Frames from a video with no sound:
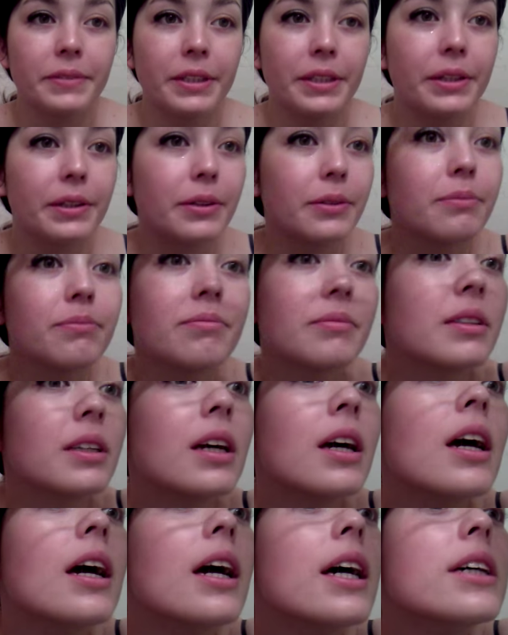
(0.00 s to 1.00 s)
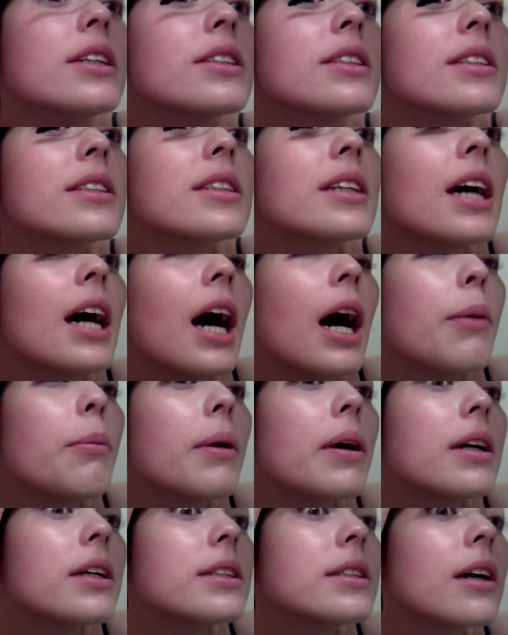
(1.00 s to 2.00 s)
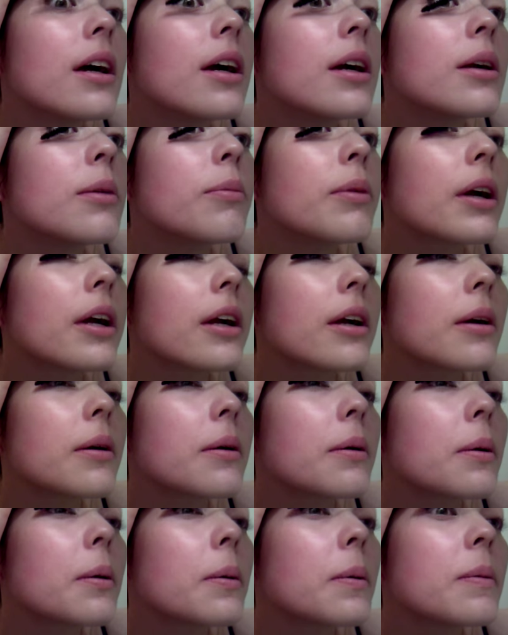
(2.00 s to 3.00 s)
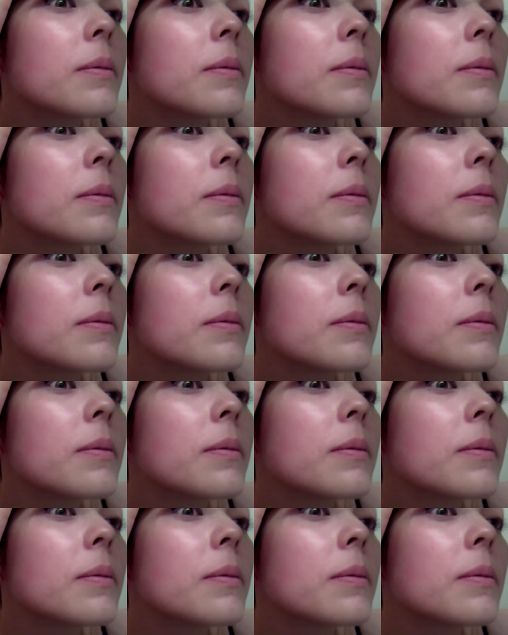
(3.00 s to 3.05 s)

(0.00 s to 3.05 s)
You know, it's just a habit. It's hard to break.